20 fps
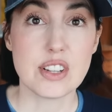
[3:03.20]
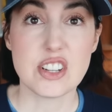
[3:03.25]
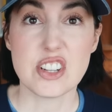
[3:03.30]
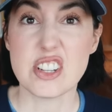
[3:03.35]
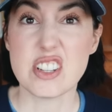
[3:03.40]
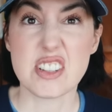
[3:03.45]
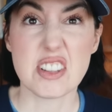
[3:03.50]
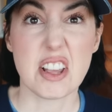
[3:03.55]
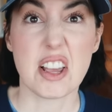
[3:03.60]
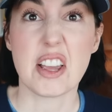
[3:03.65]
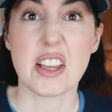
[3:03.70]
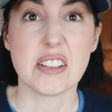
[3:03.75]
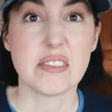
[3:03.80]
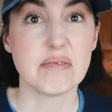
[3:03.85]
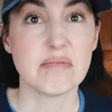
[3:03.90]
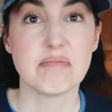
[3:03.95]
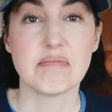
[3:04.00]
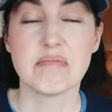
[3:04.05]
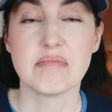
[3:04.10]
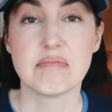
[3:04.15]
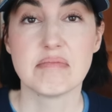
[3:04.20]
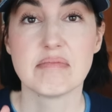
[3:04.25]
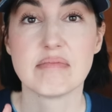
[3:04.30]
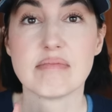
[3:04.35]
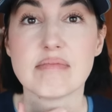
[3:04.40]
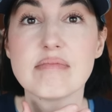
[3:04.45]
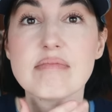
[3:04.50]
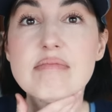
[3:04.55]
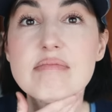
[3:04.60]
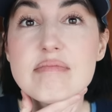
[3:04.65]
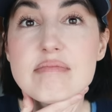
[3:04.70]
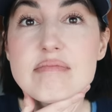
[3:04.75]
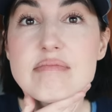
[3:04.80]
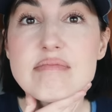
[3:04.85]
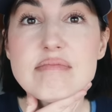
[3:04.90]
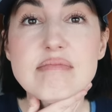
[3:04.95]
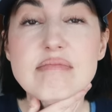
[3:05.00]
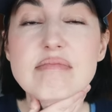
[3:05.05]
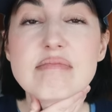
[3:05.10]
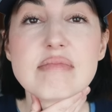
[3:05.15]
she's like,
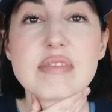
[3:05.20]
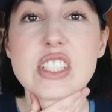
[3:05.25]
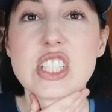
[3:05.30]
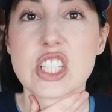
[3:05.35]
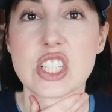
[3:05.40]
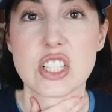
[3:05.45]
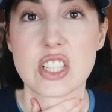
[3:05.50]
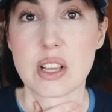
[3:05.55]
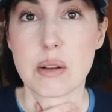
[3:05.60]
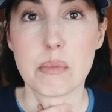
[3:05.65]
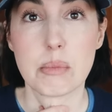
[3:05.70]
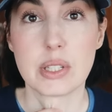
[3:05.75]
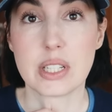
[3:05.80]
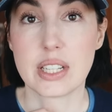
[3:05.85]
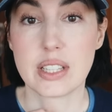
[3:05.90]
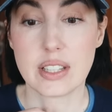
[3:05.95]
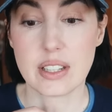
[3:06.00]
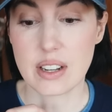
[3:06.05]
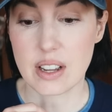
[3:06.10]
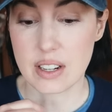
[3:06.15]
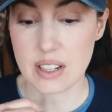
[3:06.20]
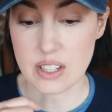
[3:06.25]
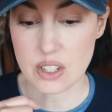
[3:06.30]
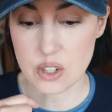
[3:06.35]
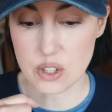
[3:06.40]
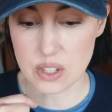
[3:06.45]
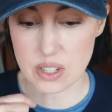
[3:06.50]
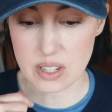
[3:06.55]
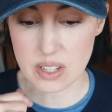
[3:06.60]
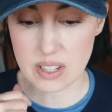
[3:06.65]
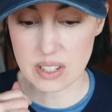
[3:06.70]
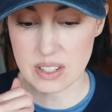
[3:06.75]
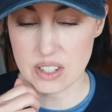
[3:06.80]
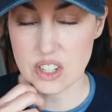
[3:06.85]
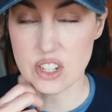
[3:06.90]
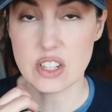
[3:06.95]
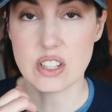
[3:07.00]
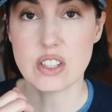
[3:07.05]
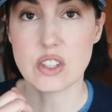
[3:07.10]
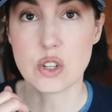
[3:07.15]
she's completely not interested.
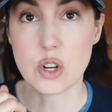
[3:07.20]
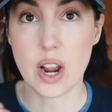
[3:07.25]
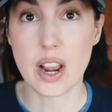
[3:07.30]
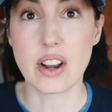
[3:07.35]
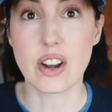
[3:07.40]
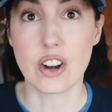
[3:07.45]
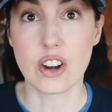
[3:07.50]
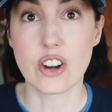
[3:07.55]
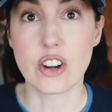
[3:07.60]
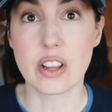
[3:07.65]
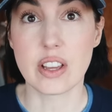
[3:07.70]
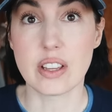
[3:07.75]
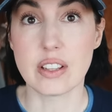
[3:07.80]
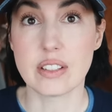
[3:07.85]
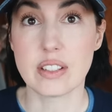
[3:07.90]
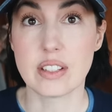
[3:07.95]
She's trying to hurt it.